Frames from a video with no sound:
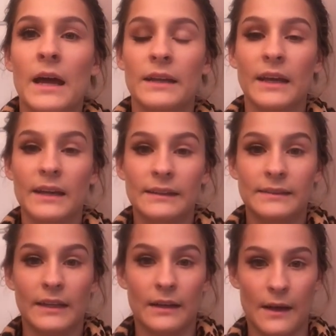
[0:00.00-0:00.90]
And like I
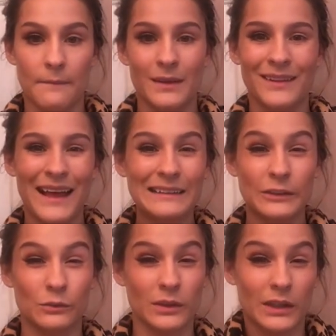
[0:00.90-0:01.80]
said, it
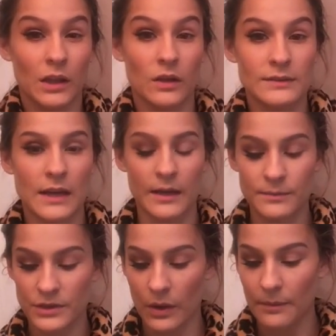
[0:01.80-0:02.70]
lasts a really long
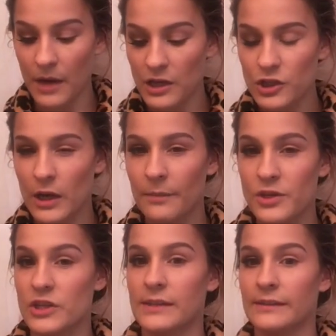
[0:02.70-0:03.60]
time, so I'm not sure how
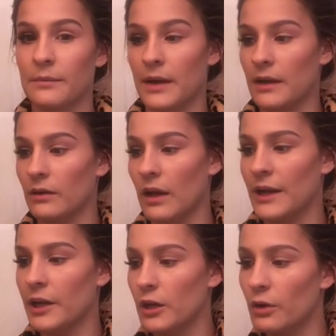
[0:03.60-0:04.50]
much it is a bottle.
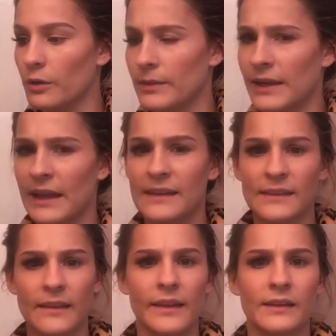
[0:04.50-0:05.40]
I know Urban Decay's,
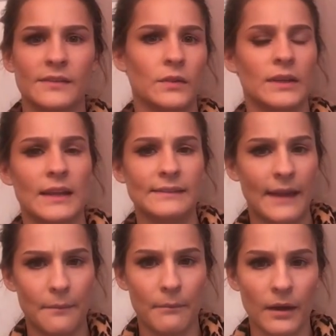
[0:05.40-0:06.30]
I think, is only like
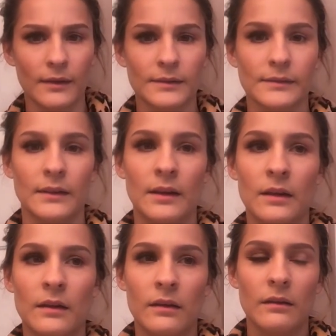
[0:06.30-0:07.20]
10 bucks,
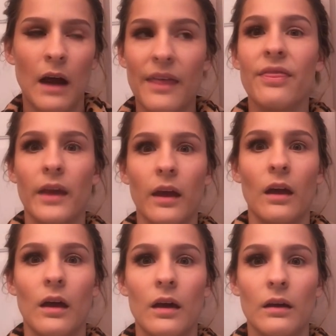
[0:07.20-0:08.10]
I
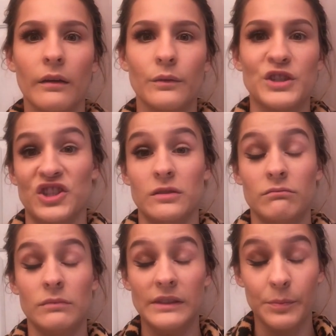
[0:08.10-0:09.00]
think, which
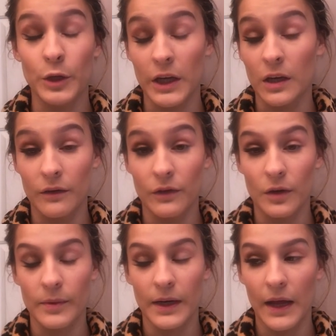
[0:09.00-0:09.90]
is pretty good for
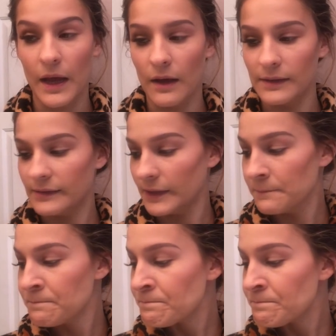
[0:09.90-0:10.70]
Urban Decay, honestly.